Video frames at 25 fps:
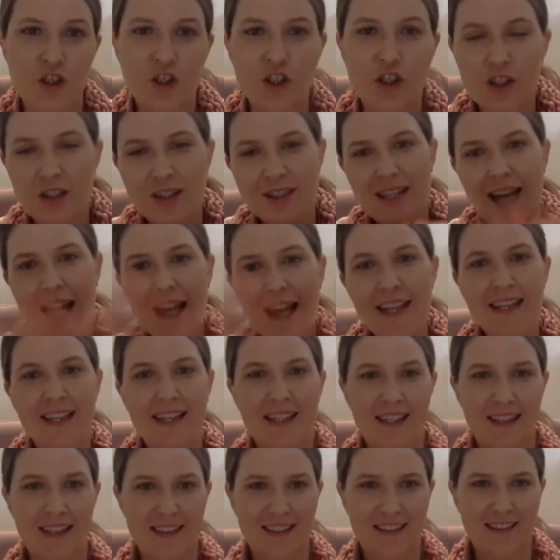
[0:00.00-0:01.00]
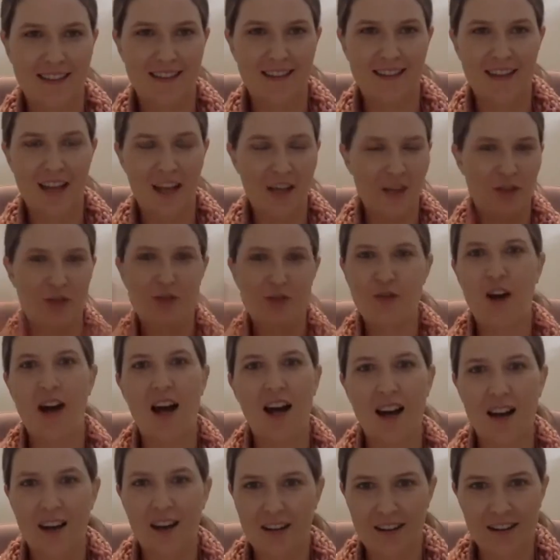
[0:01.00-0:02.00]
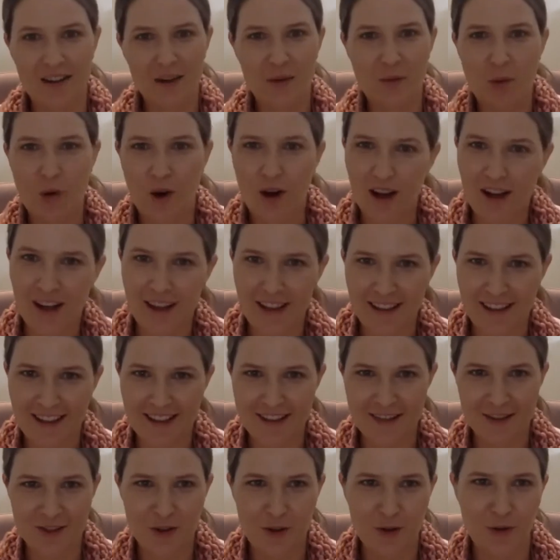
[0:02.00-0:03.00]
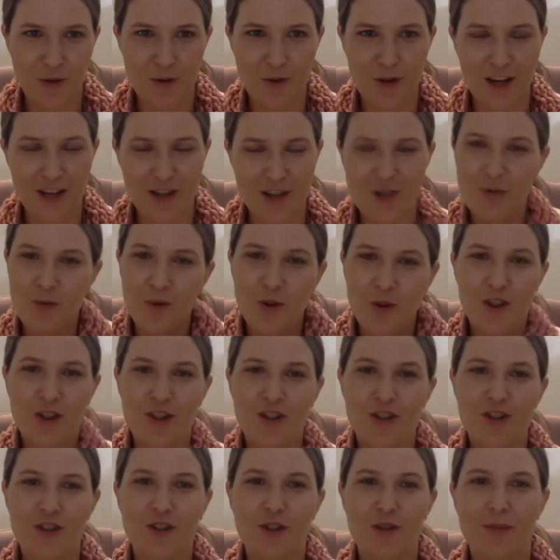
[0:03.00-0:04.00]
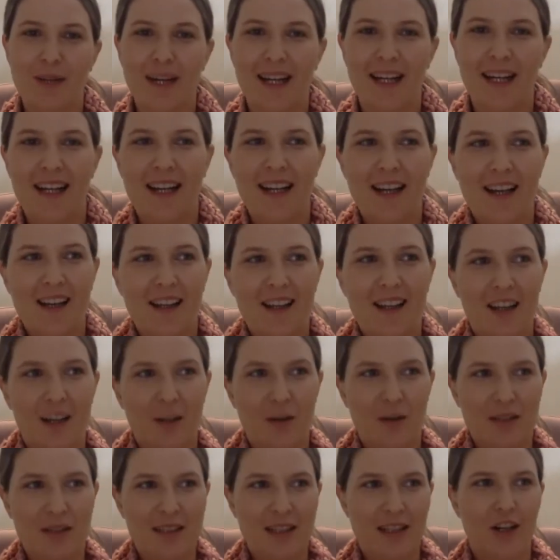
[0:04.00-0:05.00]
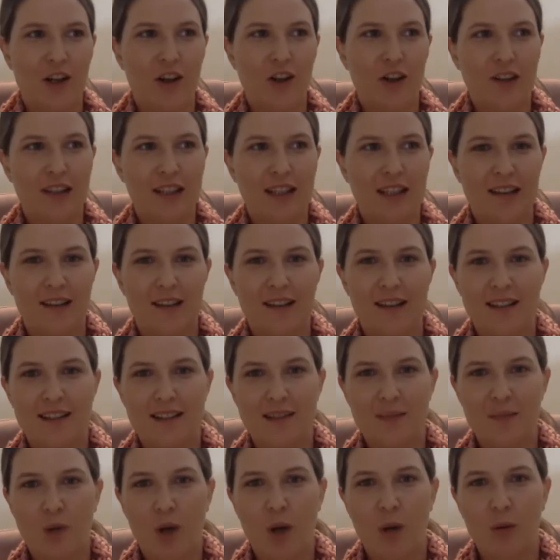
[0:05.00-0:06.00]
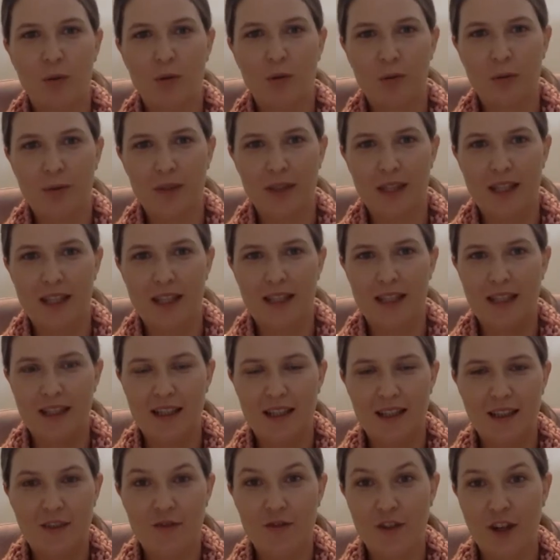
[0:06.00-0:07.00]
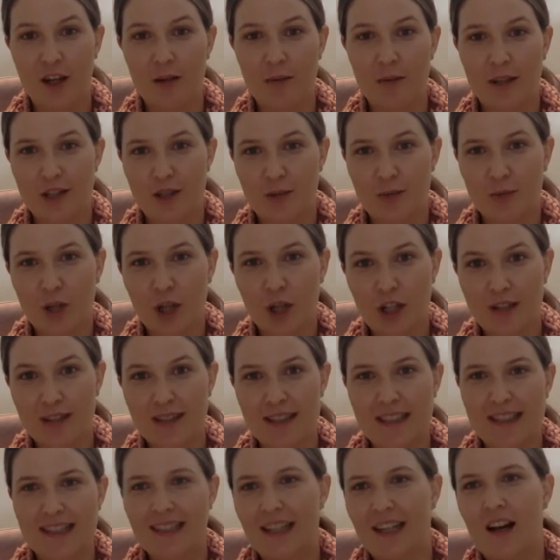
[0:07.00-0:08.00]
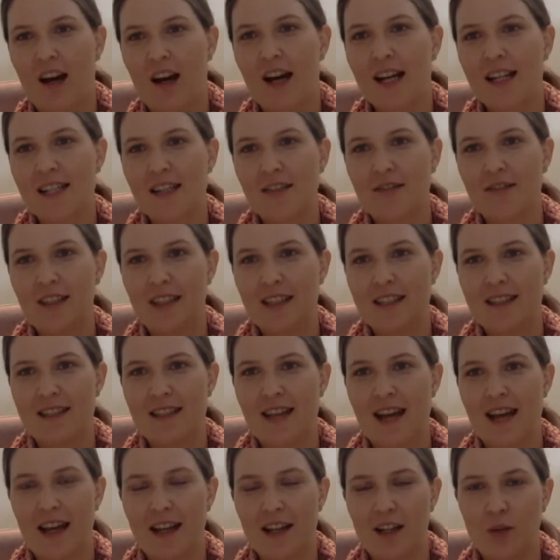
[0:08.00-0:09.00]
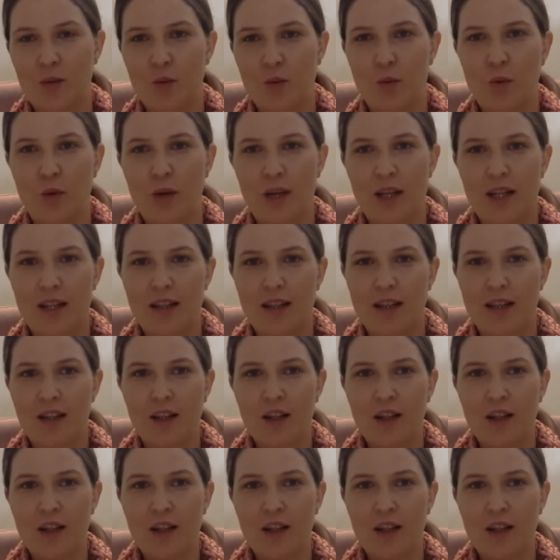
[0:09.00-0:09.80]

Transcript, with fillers: you could take it as far and wide as you as you wanted to but like we said earlier it's probably very much a process like i definitely started with